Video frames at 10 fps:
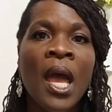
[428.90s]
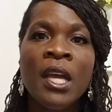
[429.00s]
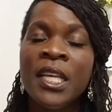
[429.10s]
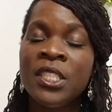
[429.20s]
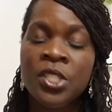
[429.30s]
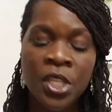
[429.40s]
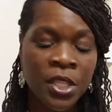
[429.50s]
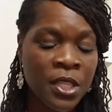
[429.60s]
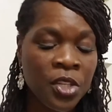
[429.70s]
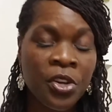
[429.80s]

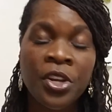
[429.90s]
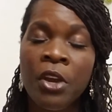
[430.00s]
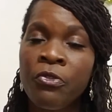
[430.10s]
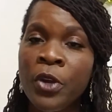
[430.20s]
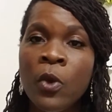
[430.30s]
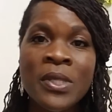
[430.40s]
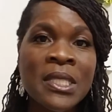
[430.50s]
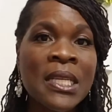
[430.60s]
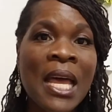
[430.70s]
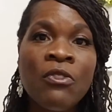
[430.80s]
Your
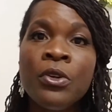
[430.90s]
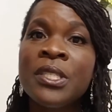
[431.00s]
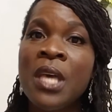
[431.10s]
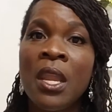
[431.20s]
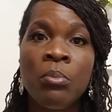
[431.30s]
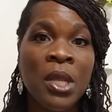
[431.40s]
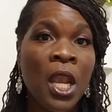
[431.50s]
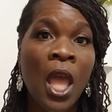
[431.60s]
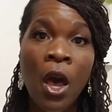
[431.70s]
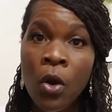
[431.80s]
frequency level is going to be
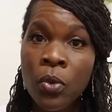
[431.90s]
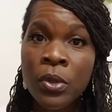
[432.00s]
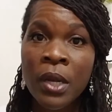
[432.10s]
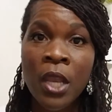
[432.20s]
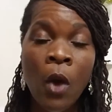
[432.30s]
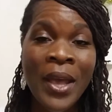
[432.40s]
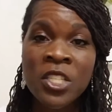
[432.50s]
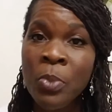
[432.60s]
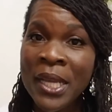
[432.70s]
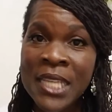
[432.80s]
low
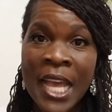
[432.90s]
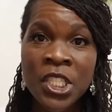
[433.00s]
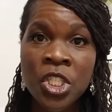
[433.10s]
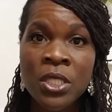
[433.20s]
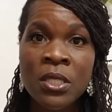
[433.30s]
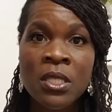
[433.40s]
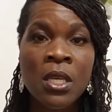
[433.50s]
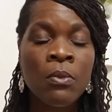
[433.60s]
expectations,